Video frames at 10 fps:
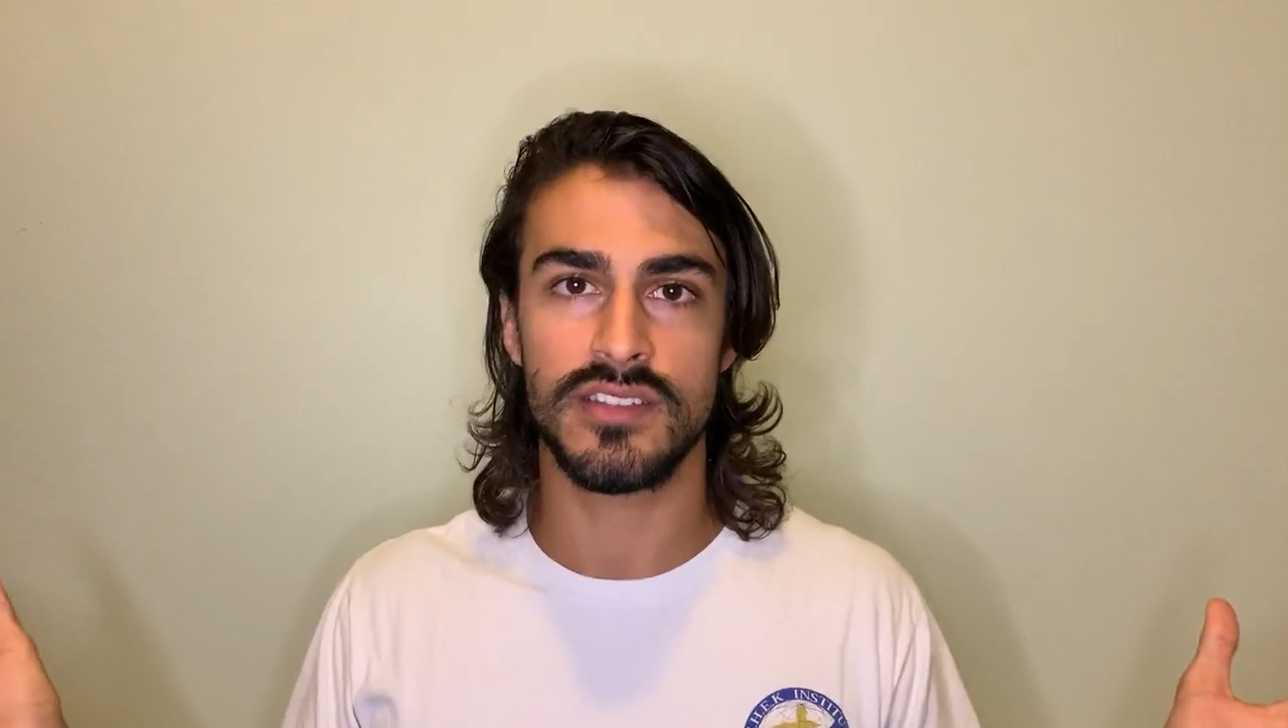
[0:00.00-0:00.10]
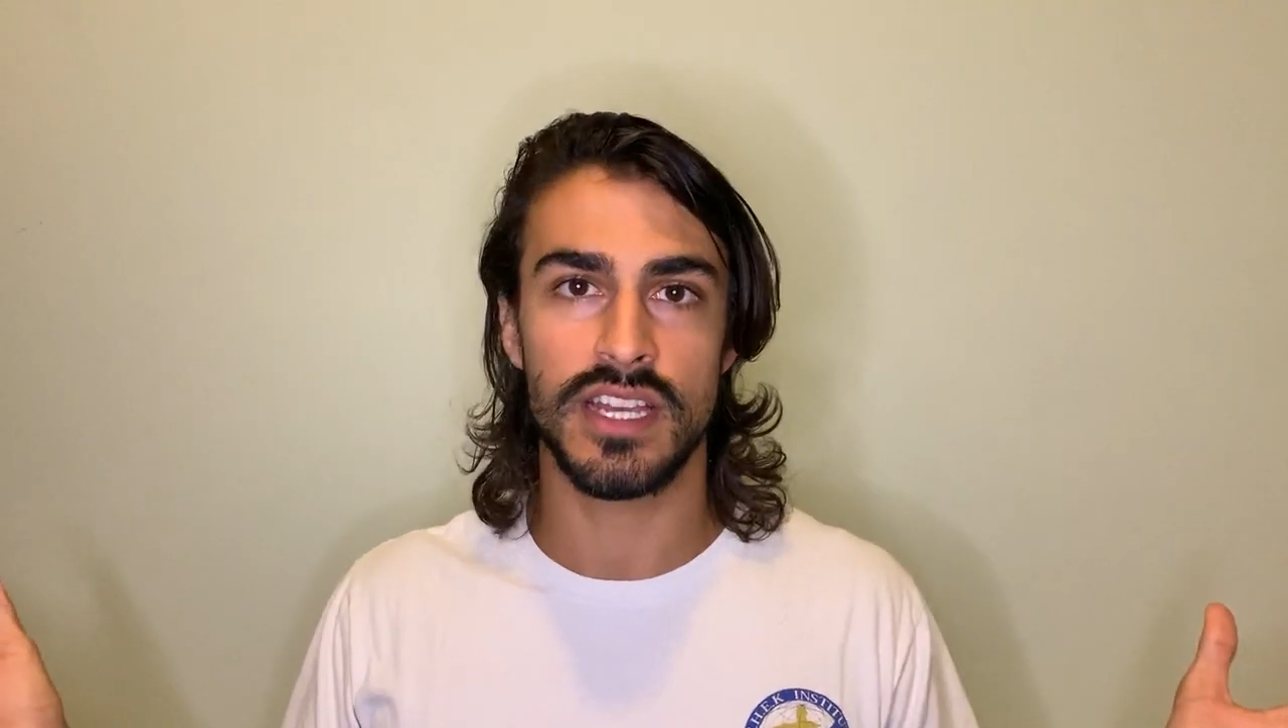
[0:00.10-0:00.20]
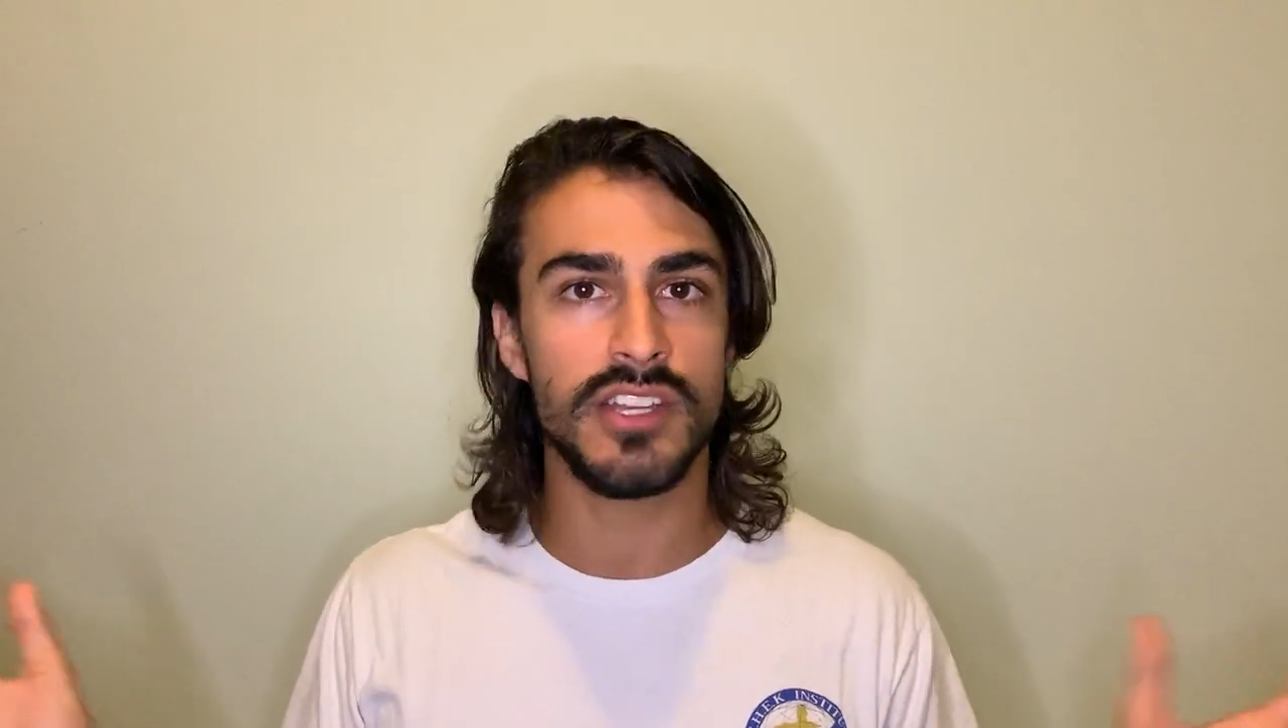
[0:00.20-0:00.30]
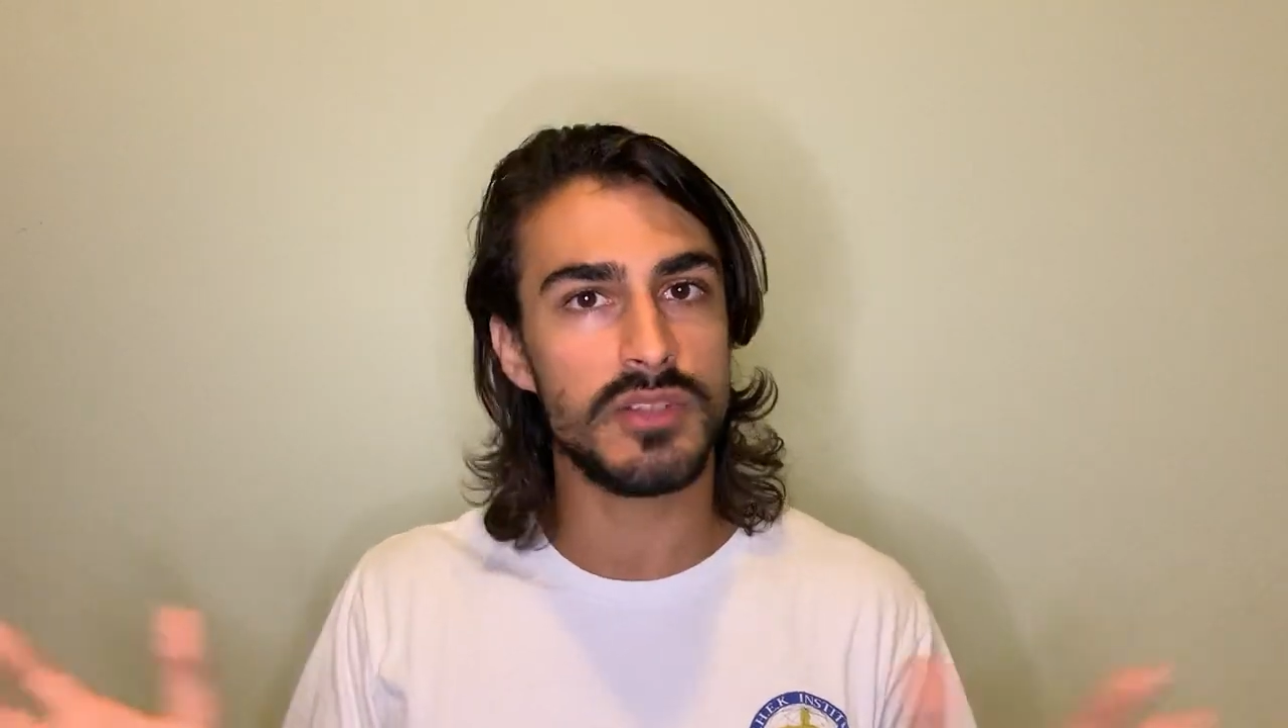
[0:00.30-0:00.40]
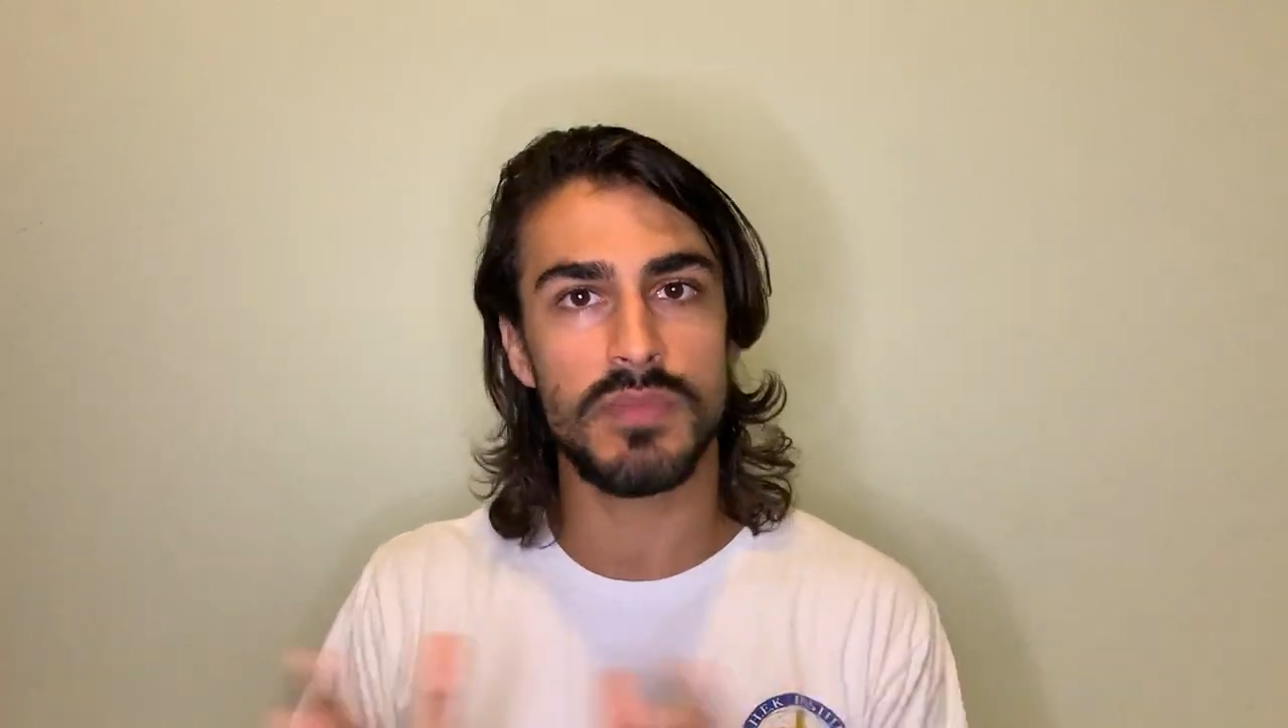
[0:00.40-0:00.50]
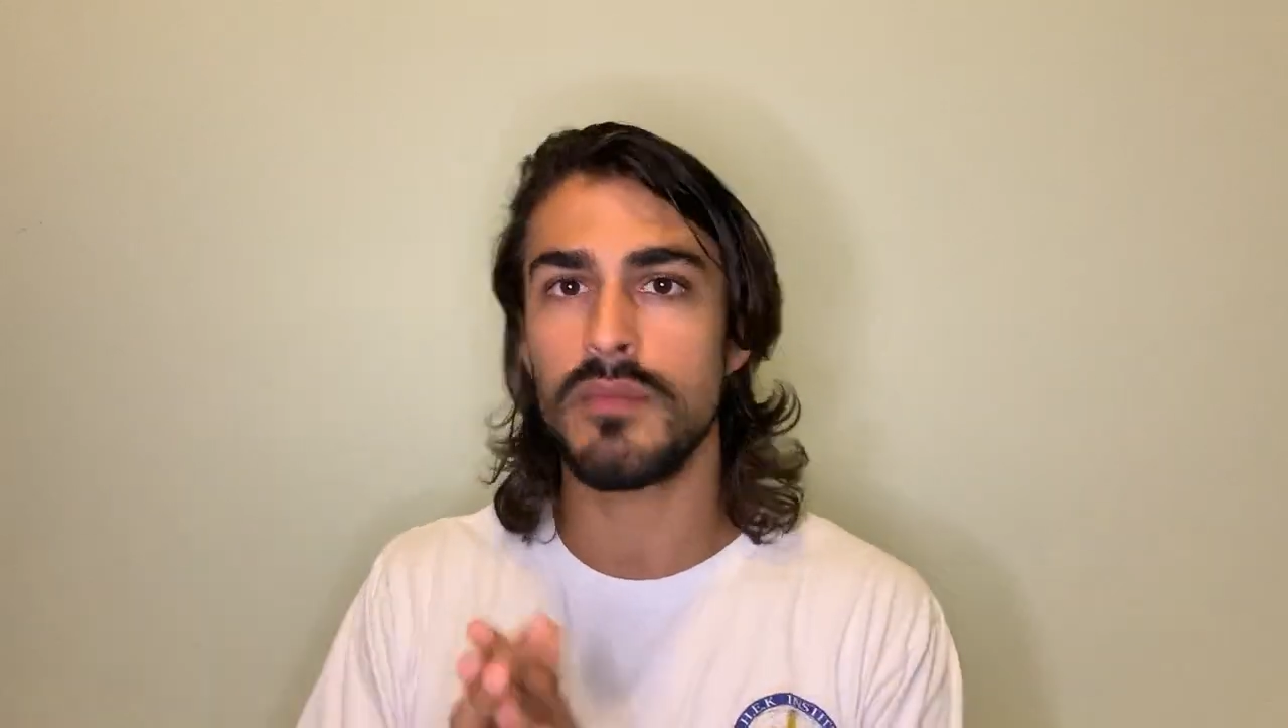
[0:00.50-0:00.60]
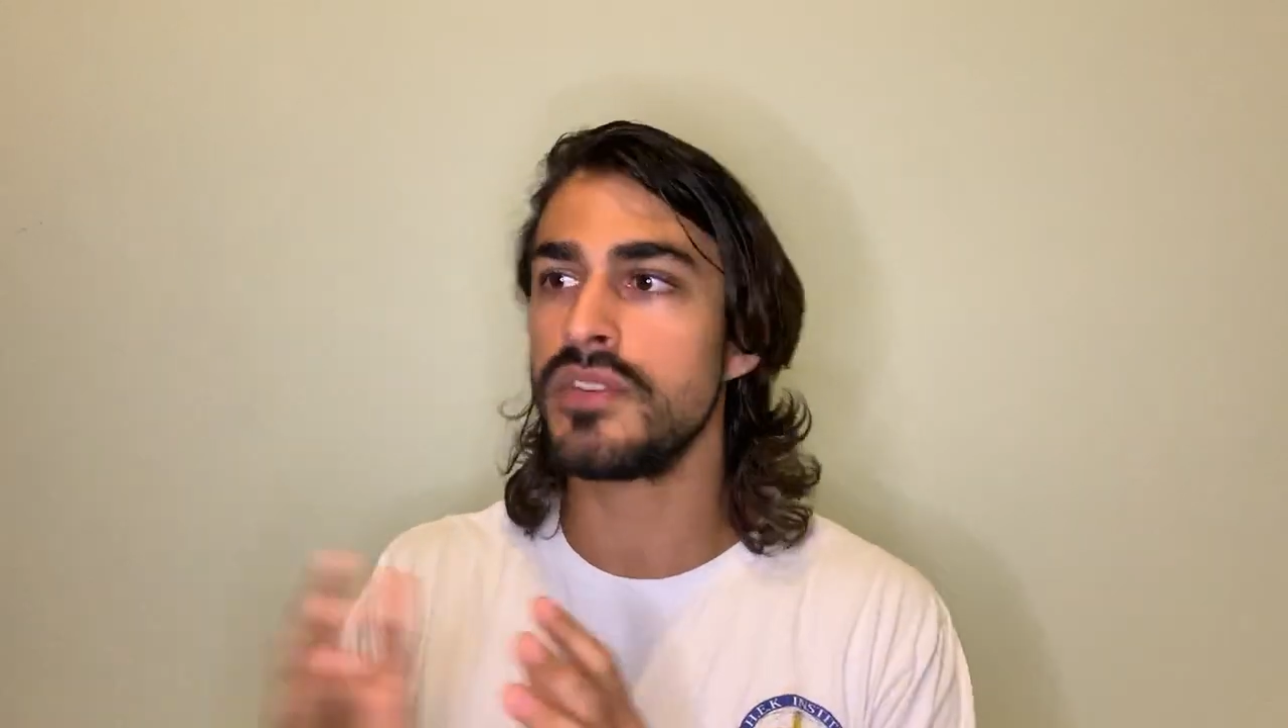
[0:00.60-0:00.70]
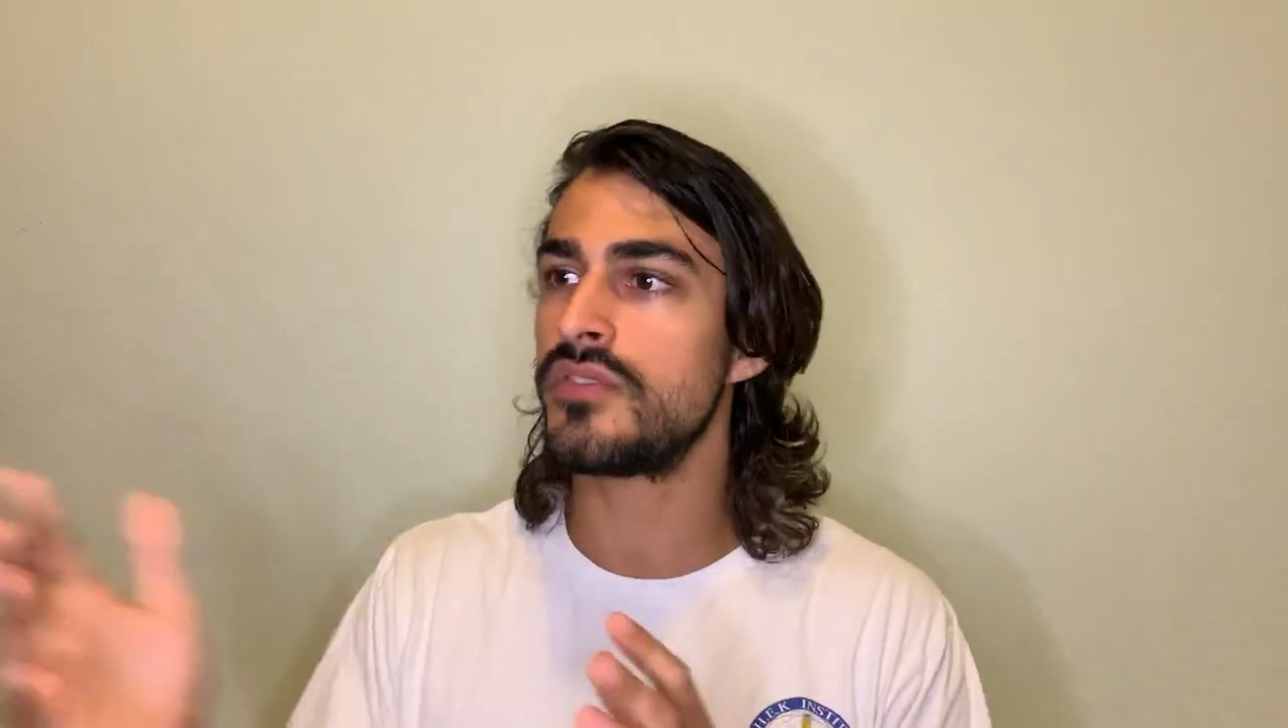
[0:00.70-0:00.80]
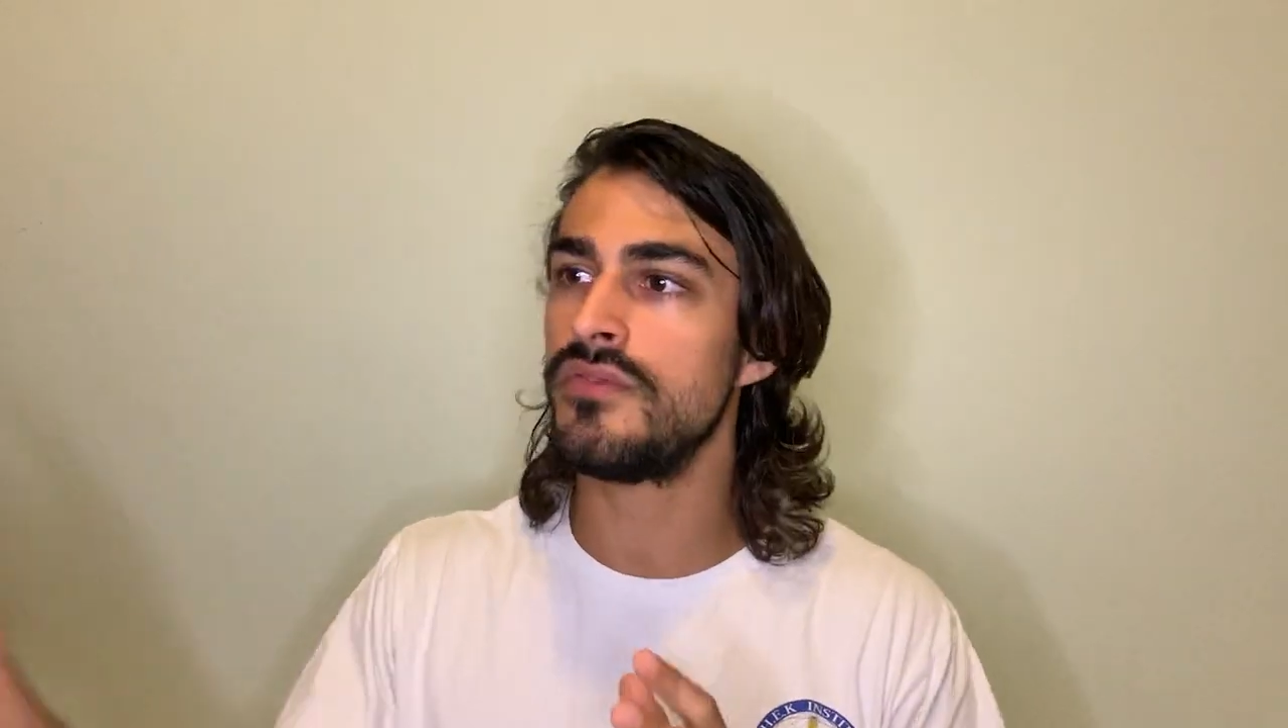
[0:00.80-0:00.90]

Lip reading: they can just publish